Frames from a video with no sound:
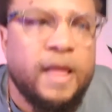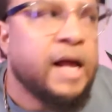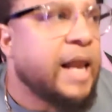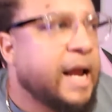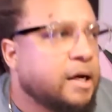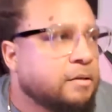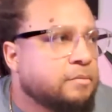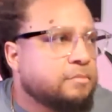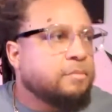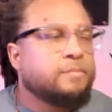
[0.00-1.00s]
Like,
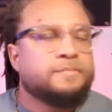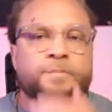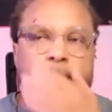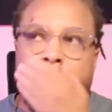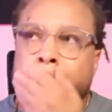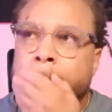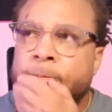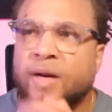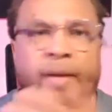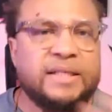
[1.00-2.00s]

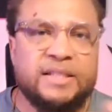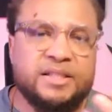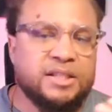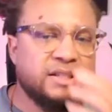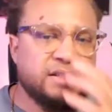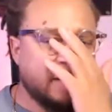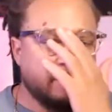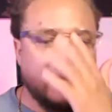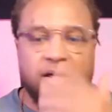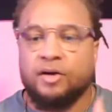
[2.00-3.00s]
my sister didn't take
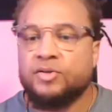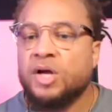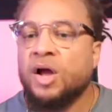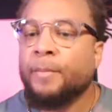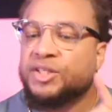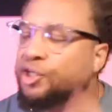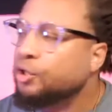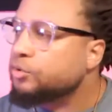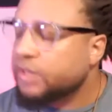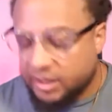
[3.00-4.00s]
my clothes, but you know
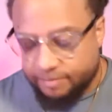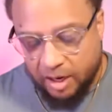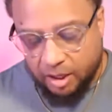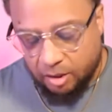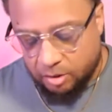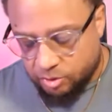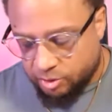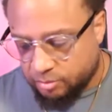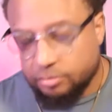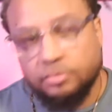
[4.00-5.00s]
who takes my
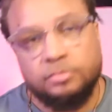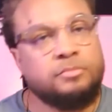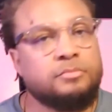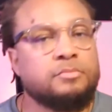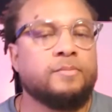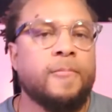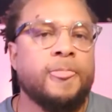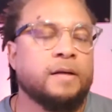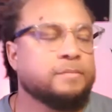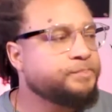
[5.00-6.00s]
clothes?
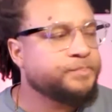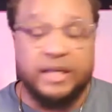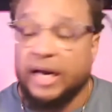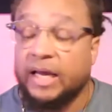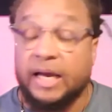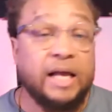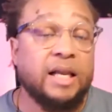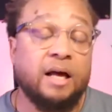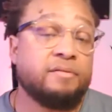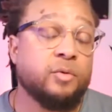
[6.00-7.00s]
And I, and I
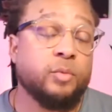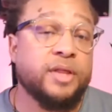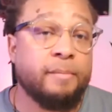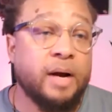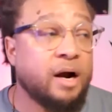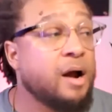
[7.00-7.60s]
love her with all my heart.